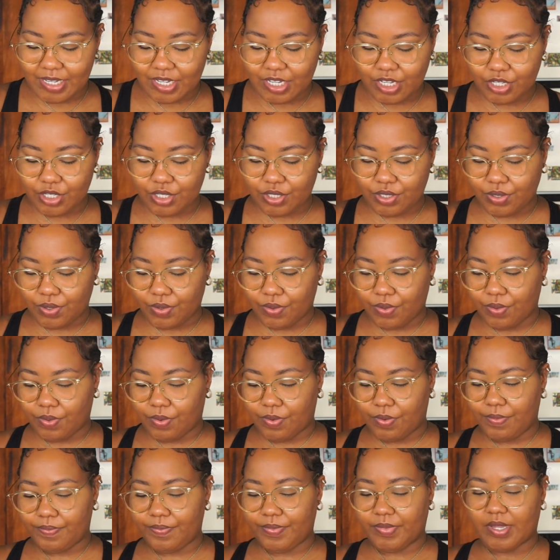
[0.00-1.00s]

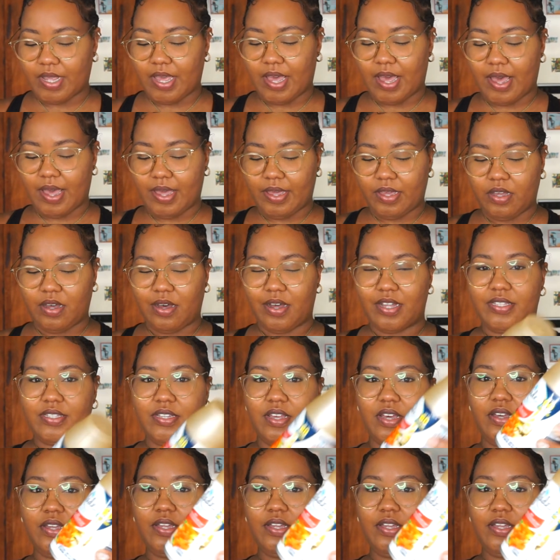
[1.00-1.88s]
So I got a